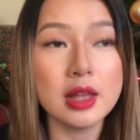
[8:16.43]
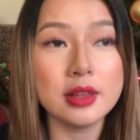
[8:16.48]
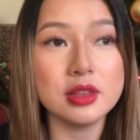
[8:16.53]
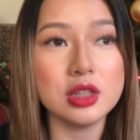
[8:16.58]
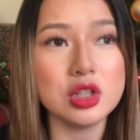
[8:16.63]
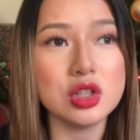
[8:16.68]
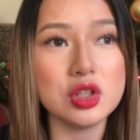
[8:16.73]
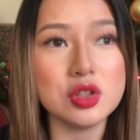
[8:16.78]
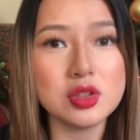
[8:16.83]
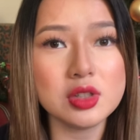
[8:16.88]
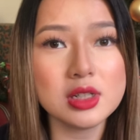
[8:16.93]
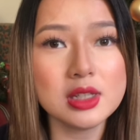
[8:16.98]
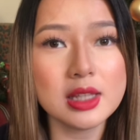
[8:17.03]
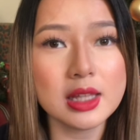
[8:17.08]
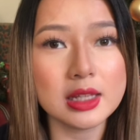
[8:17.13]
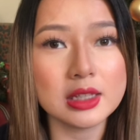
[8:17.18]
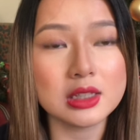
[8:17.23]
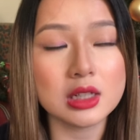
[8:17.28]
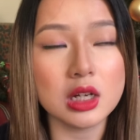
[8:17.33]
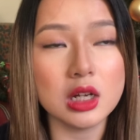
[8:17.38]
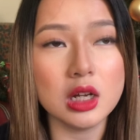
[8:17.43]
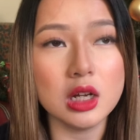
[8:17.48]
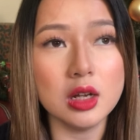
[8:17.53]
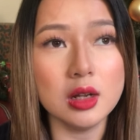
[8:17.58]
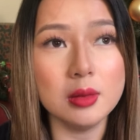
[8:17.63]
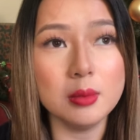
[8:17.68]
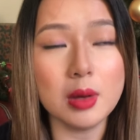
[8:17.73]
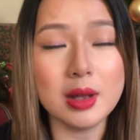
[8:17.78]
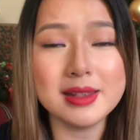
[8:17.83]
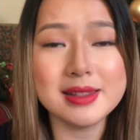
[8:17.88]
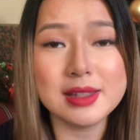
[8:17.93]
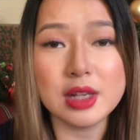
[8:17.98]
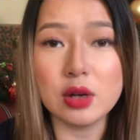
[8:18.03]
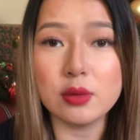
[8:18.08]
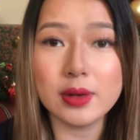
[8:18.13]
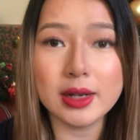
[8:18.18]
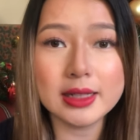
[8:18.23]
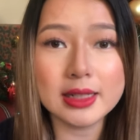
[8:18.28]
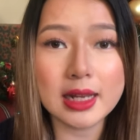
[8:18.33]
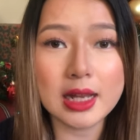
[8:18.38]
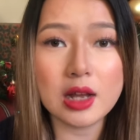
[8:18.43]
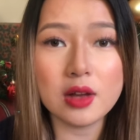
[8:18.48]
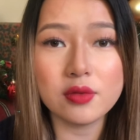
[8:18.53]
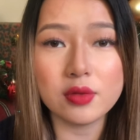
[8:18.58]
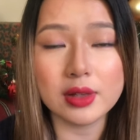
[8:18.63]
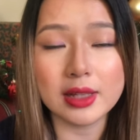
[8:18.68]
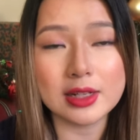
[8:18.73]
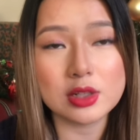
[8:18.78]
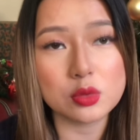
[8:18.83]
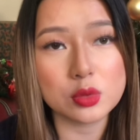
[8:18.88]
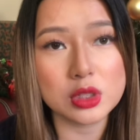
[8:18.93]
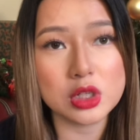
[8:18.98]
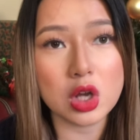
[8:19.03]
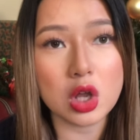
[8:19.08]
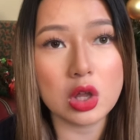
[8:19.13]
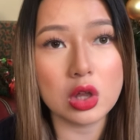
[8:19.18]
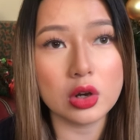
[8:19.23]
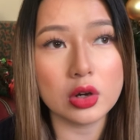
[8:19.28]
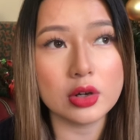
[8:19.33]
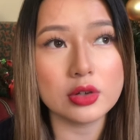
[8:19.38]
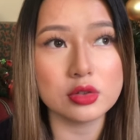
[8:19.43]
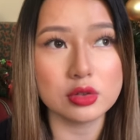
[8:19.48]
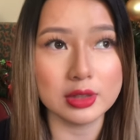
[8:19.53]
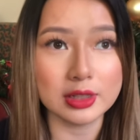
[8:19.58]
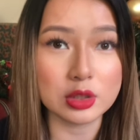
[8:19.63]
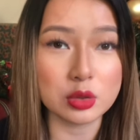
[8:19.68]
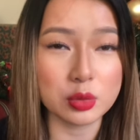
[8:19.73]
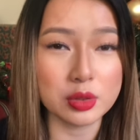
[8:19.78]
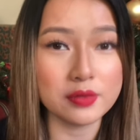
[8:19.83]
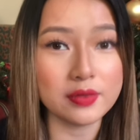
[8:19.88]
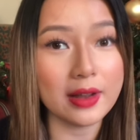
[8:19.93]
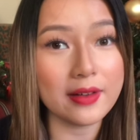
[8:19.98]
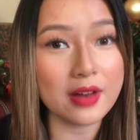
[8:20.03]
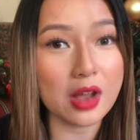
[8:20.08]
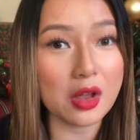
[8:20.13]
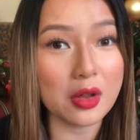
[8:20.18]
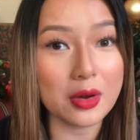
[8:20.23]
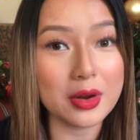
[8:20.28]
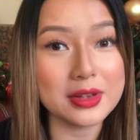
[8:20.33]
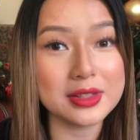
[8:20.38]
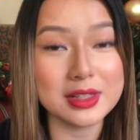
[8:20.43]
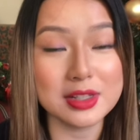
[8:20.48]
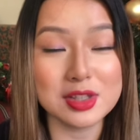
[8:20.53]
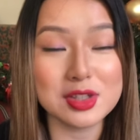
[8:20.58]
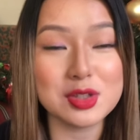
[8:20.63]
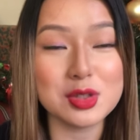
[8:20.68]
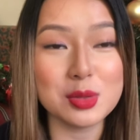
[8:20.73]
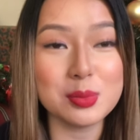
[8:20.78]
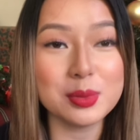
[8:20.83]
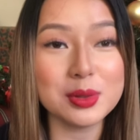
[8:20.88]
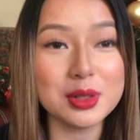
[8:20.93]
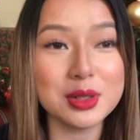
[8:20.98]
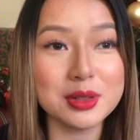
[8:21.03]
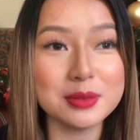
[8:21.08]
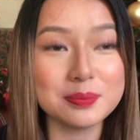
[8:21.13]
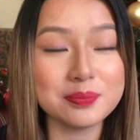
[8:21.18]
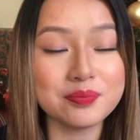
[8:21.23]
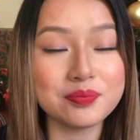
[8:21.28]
They're usually like um, on sale right now for like twenty dollars or like twenty-five dollars. It's super